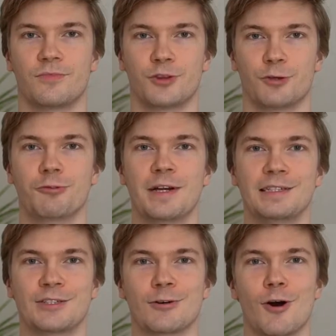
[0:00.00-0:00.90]
2
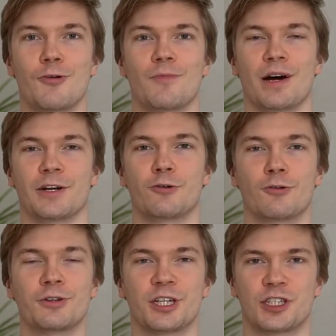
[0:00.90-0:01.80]
days ago, I
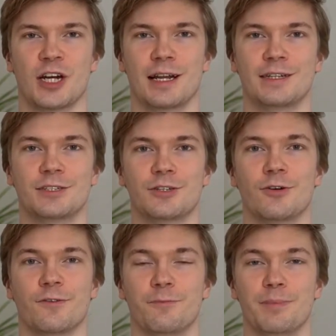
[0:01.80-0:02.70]
took on the challenge
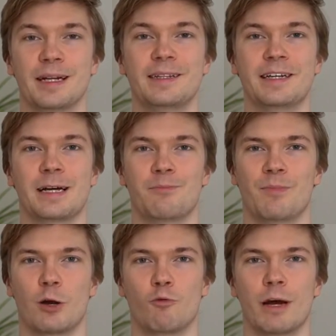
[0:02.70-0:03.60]
of building
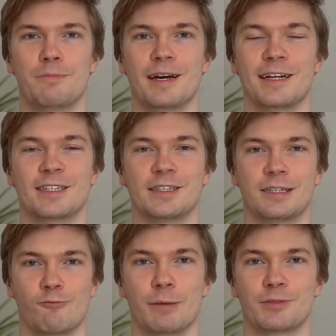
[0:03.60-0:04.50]
my web
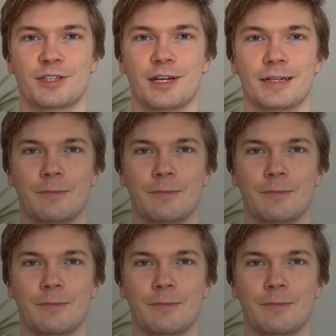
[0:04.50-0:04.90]
agency website.